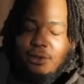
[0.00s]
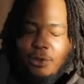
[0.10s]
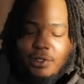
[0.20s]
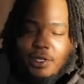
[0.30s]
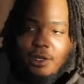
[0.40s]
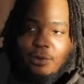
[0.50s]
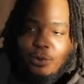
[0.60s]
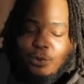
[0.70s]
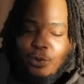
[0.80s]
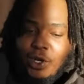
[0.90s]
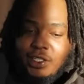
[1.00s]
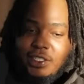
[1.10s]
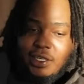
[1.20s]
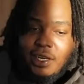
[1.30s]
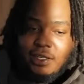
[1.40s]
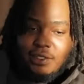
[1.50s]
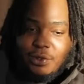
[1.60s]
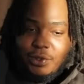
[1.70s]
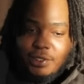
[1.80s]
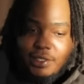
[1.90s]
you only got one chance,
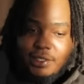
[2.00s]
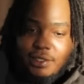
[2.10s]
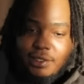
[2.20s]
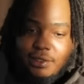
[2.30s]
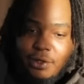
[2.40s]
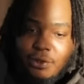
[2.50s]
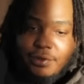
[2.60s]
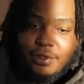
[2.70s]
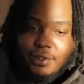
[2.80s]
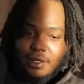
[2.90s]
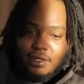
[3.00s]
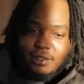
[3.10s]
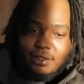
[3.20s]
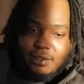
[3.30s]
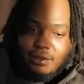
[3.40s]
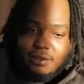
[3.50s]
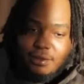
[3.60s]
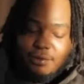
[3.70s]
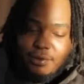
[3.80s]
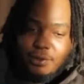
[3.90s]
or this shit is over. Like,
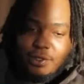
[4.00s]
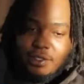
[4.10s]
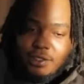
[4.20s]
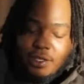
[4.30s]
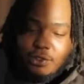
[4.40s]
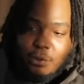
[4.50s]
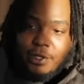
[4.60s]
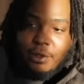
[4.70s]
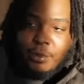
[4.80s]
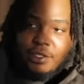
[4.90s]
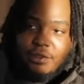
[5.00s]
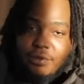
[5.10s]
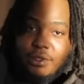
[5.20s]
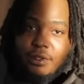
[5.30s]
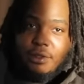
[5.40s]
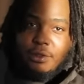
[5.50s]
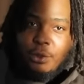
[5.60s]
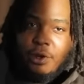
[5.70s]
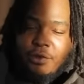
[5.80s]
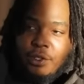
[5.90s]
you know what I'm trying to say? So make the best of it.
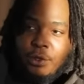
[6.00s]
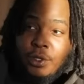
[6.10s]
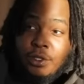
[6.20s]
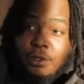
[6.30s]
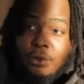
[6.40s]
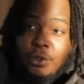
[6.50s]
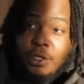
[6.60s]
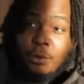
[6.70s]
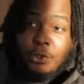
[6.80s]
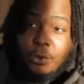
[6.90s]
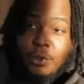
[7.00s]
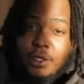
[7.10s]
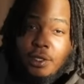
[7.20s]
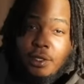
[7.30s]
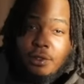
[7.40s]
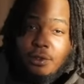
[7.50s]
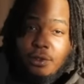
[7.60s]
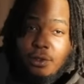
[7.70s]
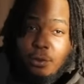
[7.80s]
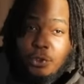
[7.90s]
Do everything you need to do to get what you want to get,
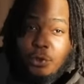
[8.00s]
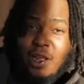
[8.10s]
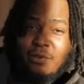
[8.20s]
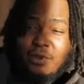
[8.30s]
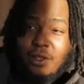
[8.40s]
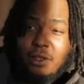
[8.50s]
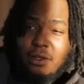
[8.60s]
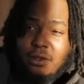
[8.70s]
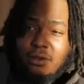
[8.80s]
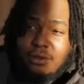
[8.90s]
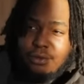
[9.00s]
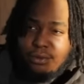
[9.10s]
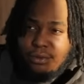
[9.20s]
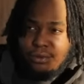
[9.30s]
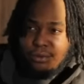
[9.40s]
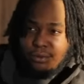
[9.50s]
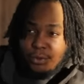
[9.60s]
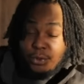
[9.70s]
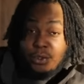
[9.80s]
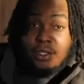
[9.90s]
what you have to get,
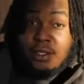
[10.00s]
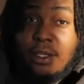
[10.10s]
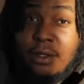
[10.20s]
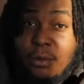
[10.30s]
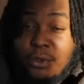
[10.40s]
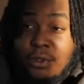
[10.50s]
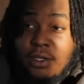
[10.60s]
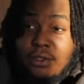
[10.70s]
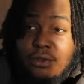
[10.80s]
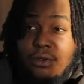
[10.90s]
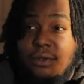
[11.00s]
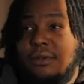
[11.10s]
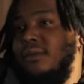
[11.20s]
what you Respect, need to get, what you destined to.